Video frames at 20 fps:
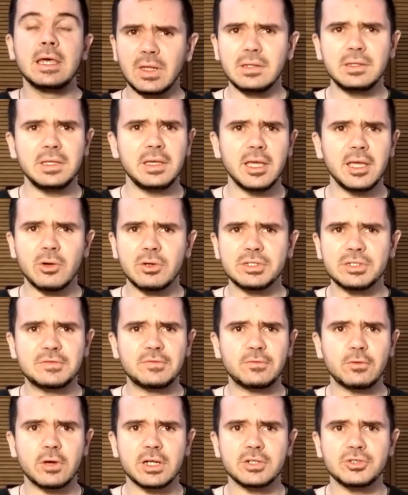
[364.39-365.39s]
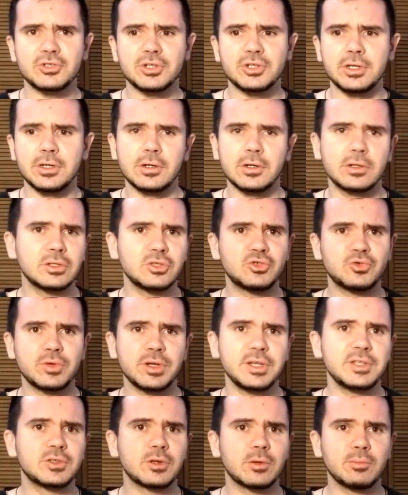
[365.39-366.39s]
The air is fresh here, the
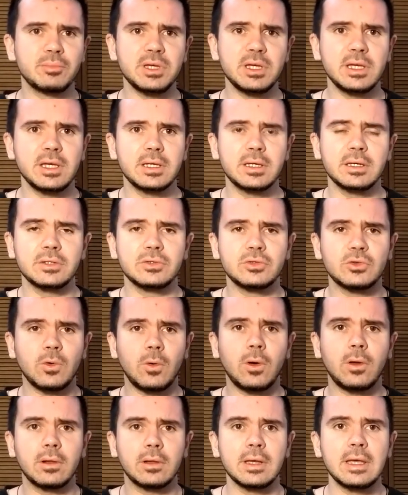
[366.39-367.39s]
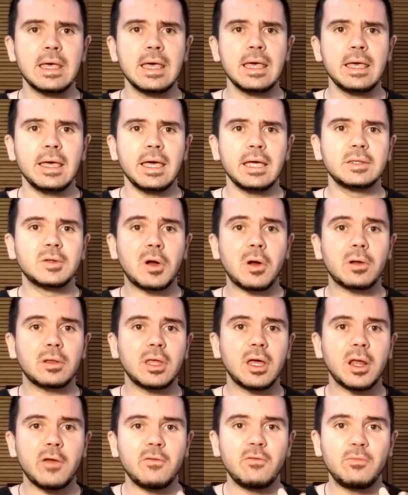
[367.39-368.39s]
trees are big and tall, and there are a
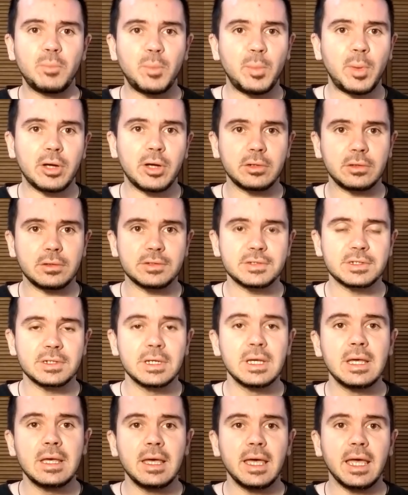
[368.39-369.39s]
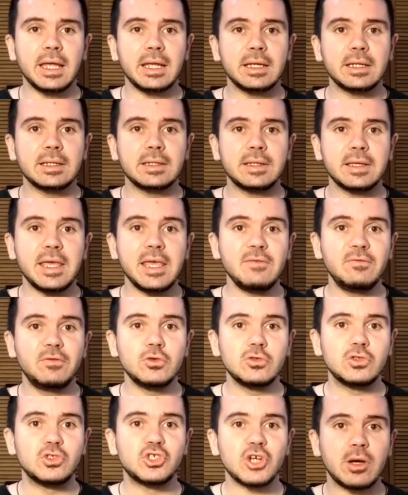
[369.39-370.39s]
lot of puddles. And if
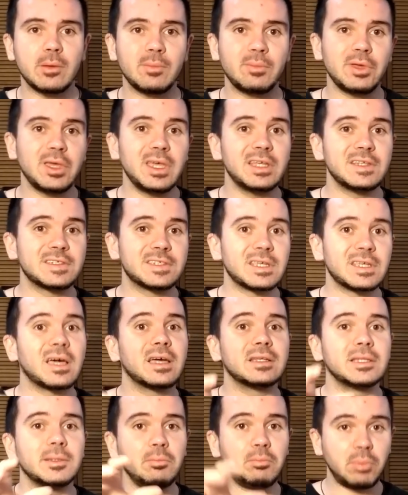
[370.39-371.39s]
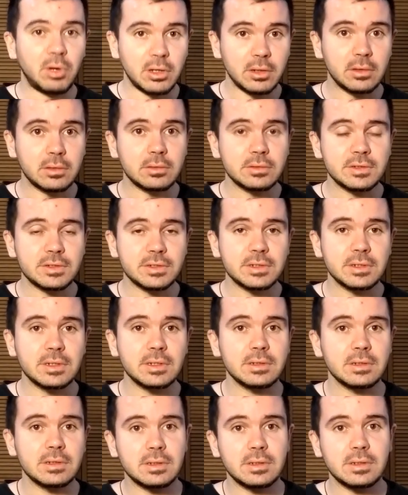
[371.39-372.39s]
you jump inside the puddles,
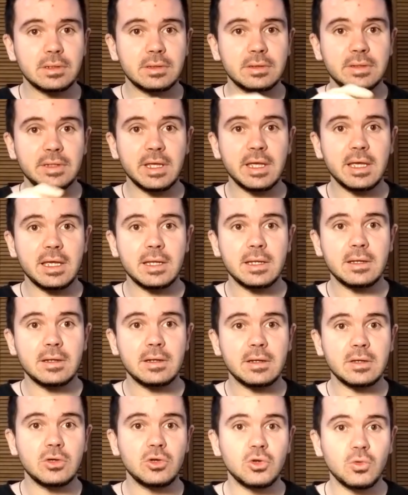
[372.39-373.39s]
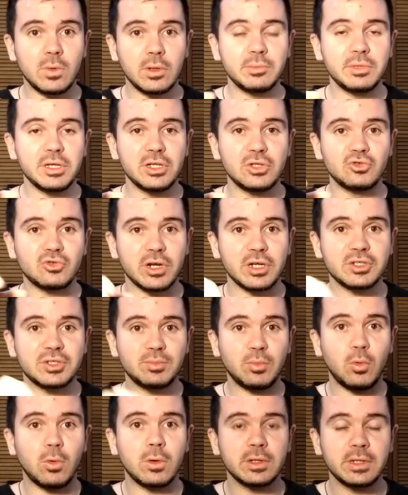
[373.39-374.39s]
then you will be
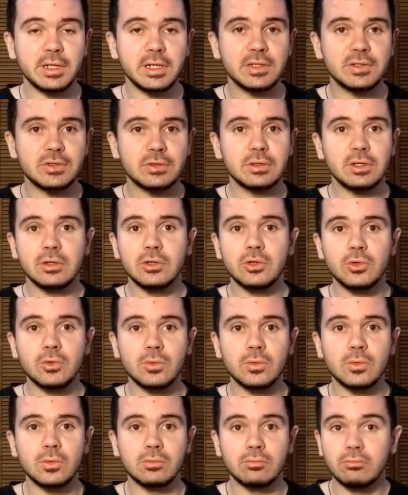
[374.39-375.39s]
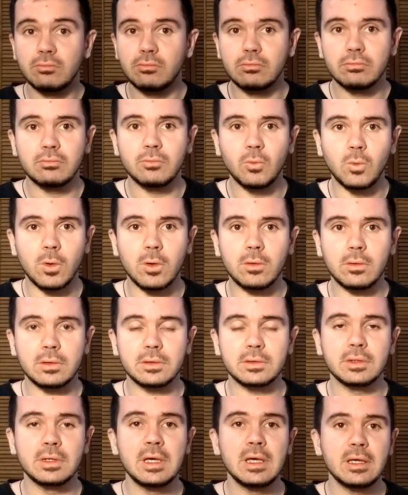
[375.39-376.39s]
transported into the new
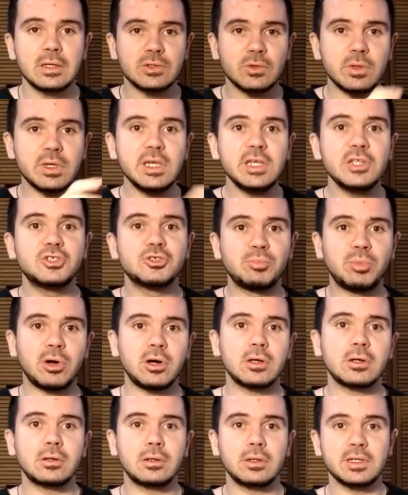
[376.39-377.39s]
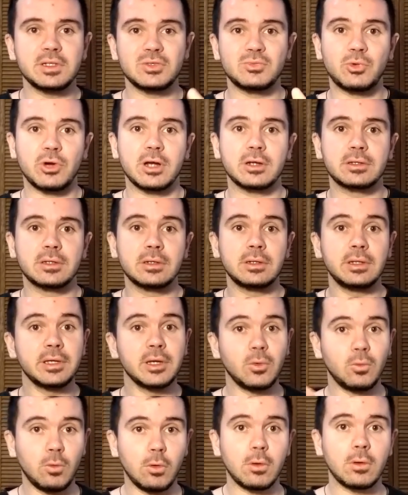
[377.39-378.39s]
world. So each puddle is practically
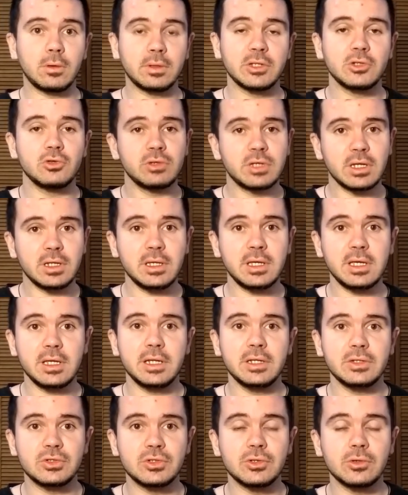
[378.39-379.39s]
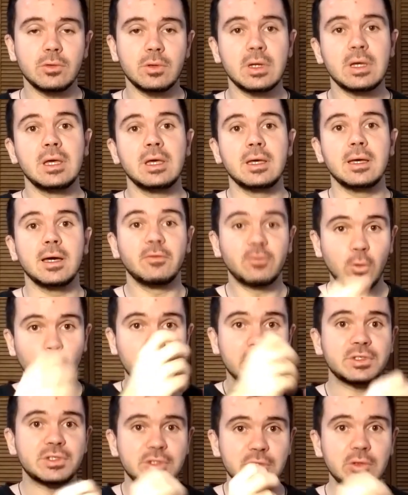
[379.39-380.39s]
a world that you can get into. Of
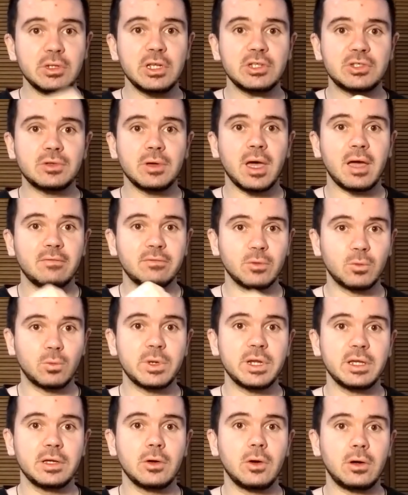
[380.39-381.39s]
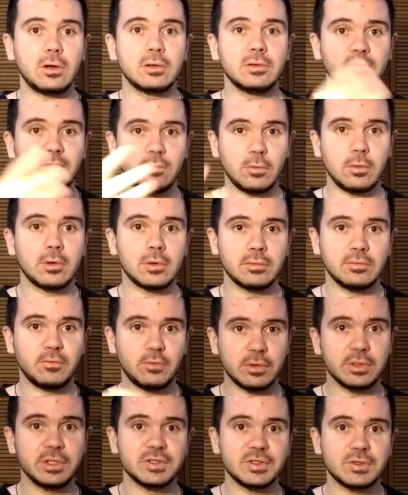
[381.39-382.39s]
course, you need to have the ring on for
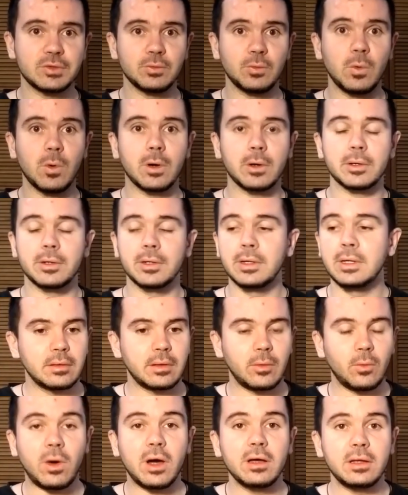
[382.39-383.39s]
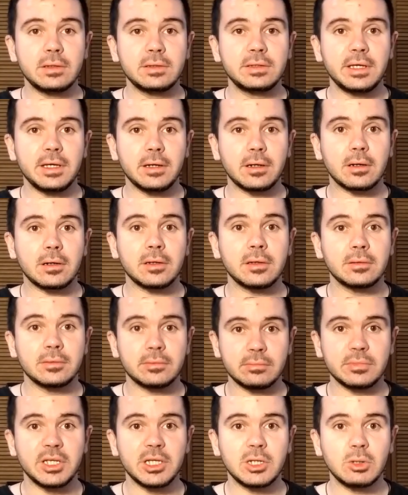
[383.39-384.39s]
this to work. While there,
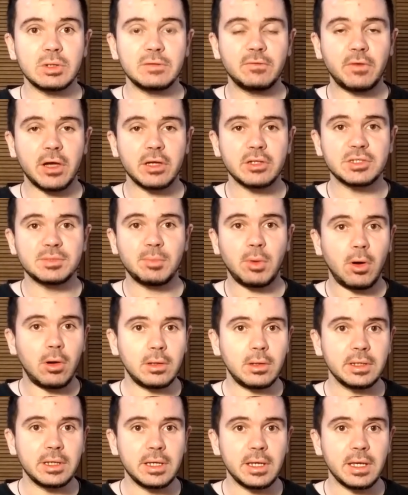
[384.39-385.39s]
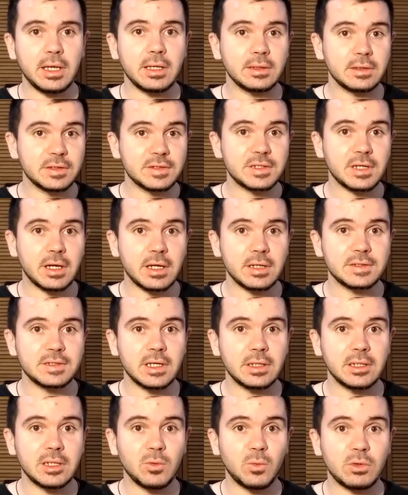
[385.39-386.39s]
Diggory finds Polly and decides
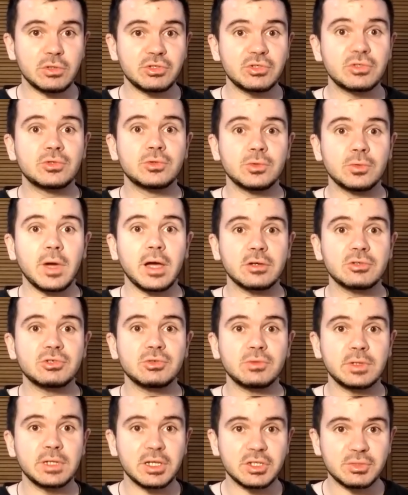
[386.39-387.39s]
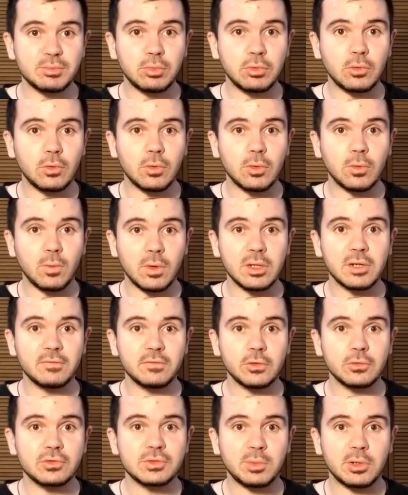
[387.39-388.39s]
that he wants to actually explore one of
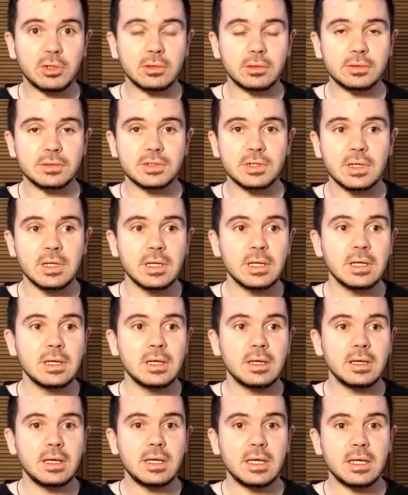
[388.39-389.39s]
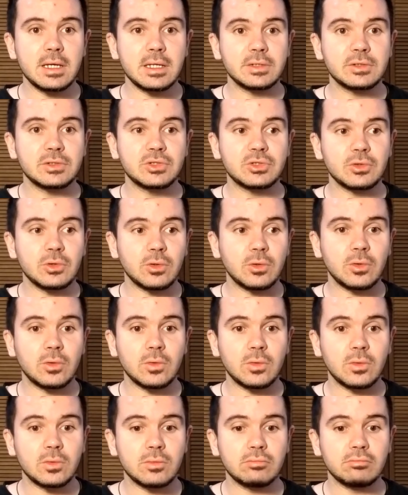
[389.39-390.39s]
those puddles. And
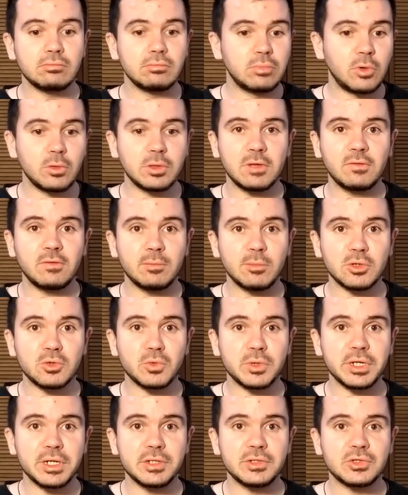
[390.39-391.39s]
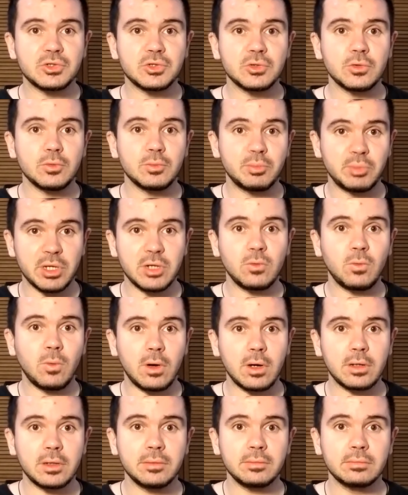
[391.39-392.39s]
so both of them agreed to pick
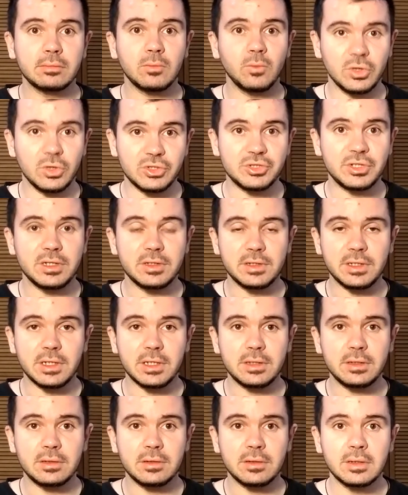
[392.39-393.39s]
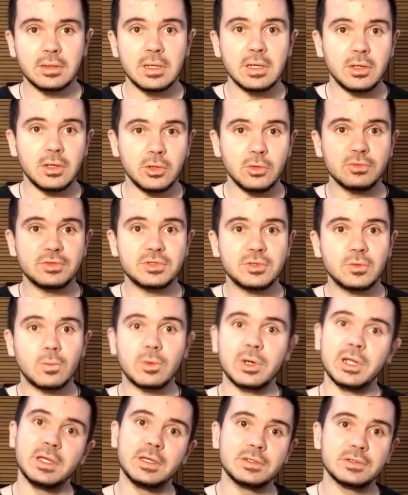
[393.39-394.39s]
one, which they did, use the
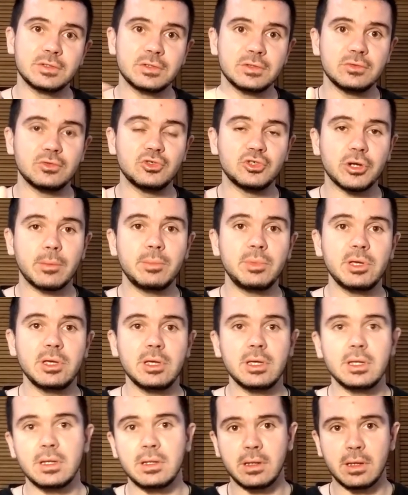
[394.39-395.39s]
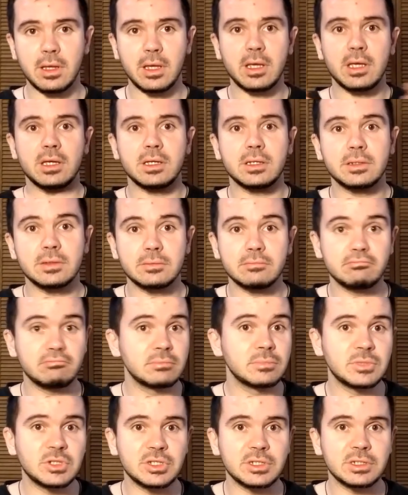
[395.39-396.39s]
rings, jump in, and
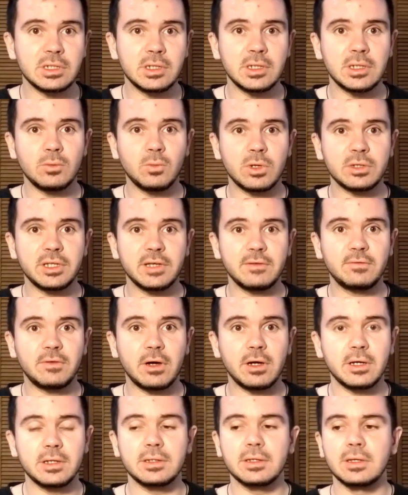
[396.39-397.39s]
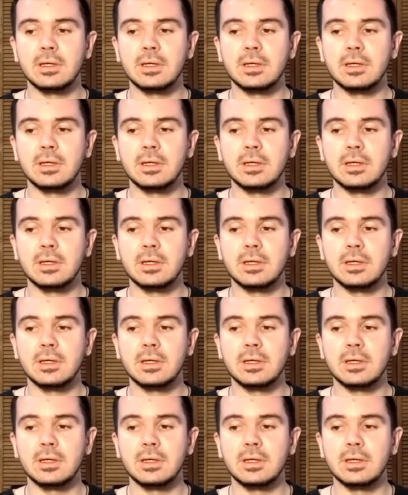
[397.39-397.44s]
see what they find.